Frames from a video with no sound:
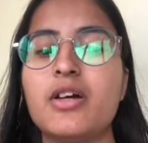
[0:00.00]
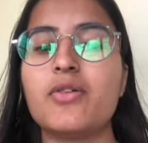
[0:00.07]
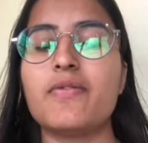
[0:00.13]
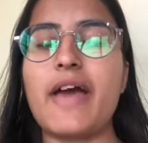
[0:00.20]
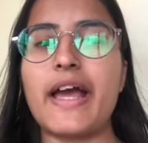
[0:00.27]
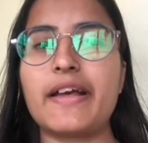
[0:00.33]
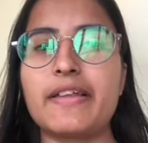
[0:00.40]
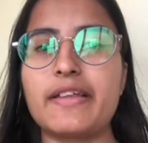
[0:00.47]

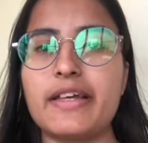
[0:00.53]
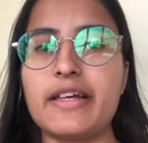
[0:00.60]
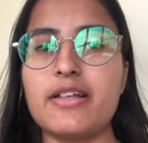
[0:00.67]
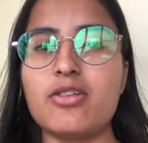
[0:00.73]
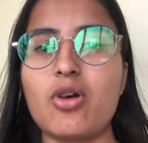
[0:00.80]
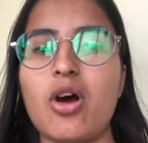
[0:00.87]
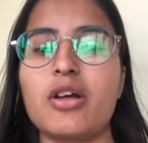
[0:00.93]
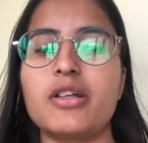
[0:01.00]

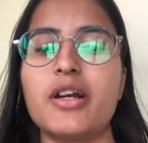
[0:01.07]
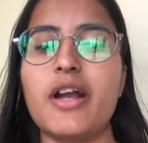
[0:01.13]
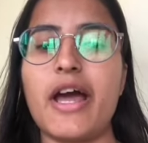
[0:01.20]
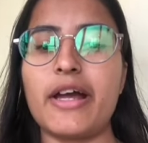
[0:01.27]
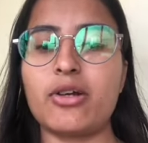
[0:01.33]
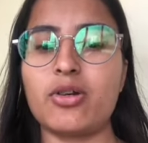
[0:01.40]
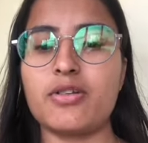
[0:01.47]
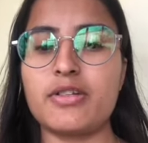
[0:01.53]
vaccines or the
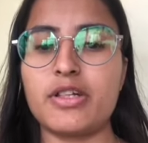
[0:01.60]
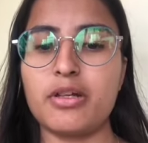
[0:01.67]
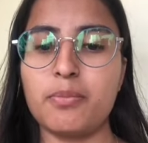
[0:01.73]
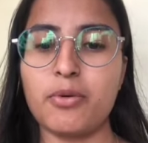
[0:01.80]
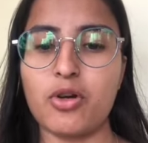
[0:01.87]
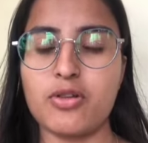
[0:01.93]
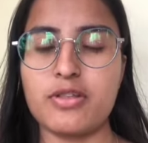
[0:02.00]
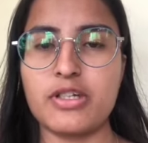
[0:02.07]
diagnostic
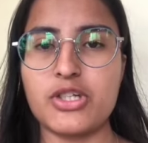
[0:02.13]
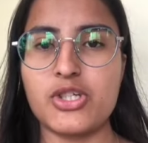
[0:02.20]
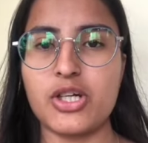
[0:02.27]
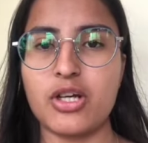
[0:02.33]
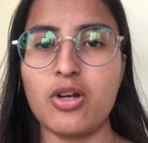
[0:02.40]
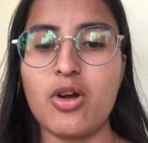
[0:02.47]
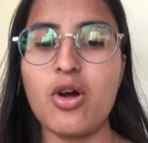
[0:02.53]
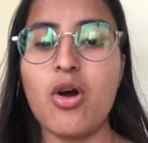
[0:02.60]

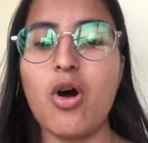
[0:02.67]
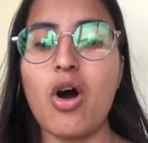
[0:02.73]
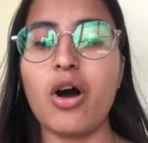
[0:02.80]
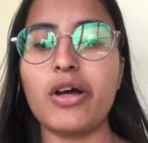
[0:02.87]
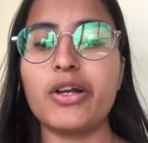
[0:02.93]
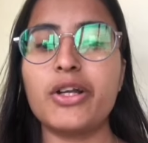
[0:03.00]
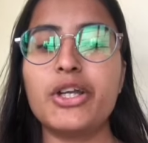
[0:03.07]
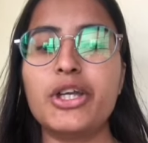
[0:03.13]
procedure
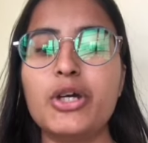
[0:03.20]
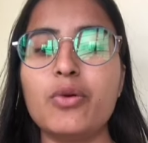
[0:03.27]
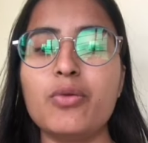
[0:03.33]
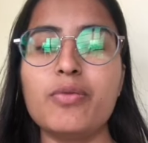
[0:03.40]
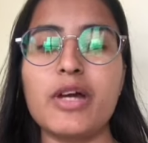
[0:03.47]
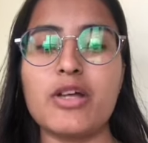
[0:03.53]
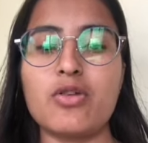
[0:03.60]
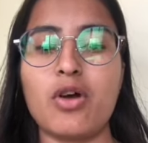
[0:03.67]
or a
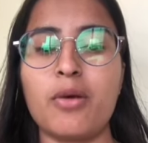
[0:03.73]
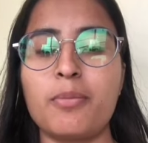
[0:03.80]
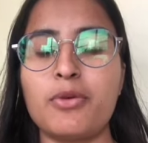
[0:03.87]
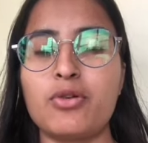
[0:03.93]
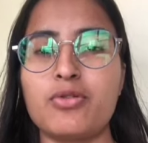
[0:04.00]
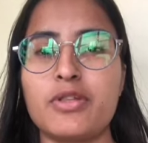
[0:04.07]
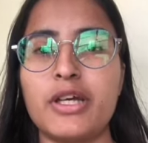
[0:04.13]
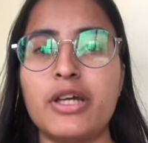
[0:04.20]
new ways of
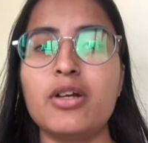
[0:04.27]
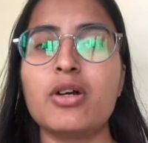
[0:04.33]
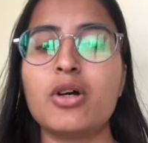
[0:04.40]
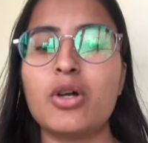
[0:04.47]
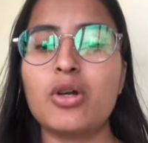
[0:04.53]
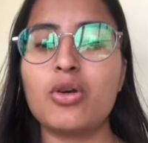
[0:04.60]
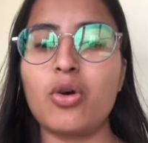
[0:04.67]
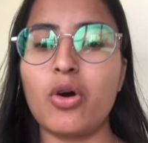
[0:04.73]
using
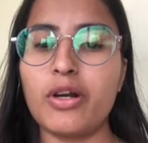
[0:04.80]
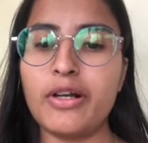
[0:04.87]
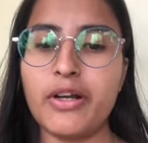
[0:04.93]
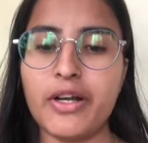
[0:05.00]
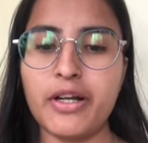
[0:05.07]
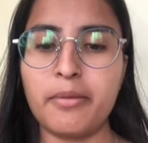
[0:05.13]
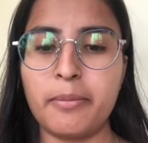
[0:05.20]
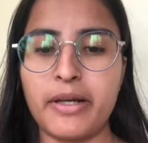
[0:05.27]
known
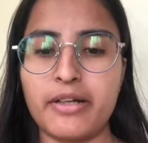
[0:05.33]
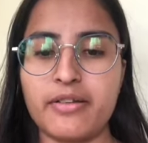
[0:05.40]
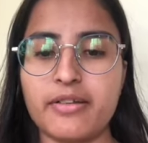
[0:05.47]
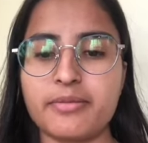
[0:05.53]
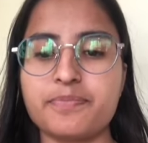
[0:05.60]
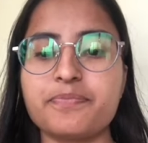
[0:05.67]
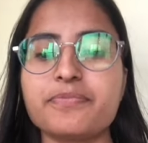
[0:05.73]
treatments.